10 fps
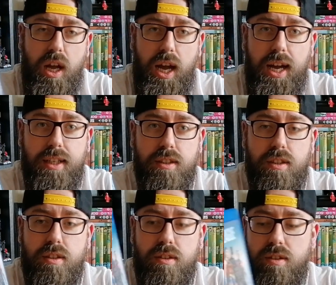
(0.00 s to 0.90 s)

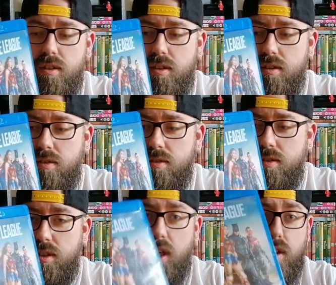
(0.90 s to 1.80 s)
And
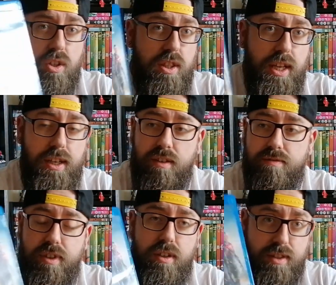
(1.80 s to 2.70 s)
the only good thing
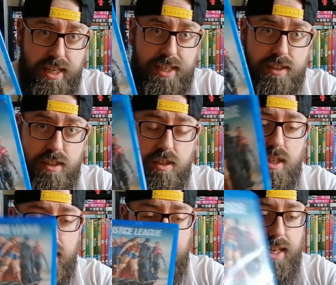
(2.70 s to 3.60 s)
for this
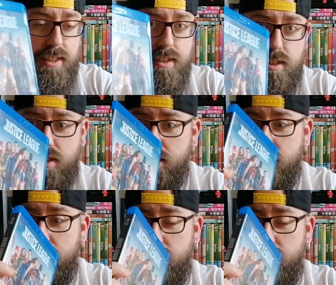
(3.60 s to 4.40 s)
is,